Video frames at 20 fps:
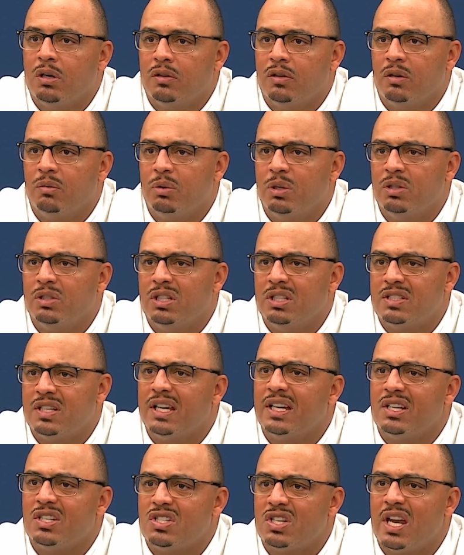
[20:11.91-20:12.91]
They're willing to
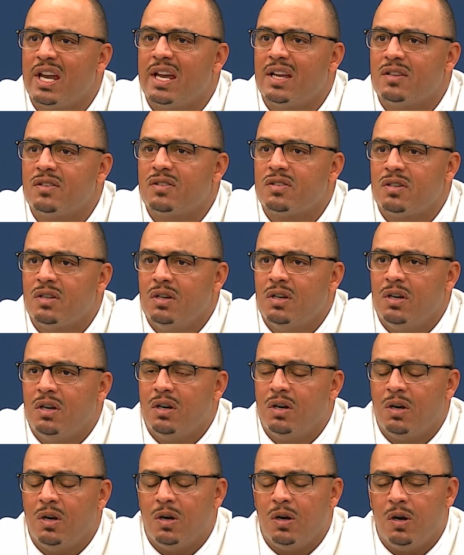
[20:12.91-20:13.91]
take a chance
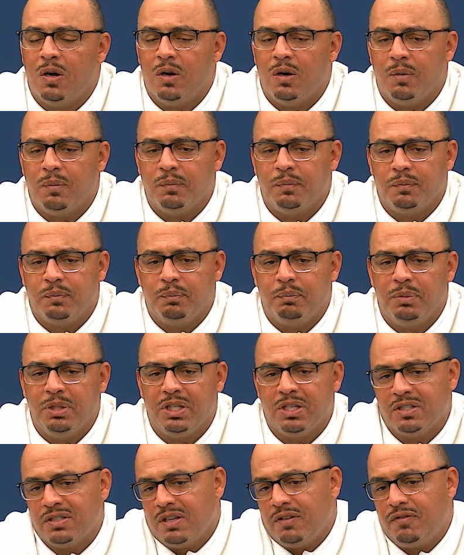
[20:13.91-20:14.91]

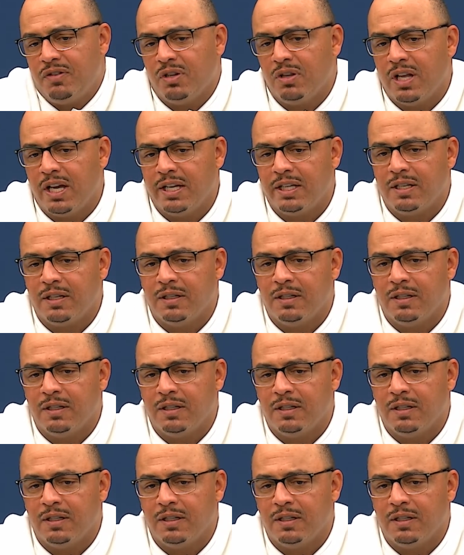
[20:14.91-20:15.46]
because they feel like,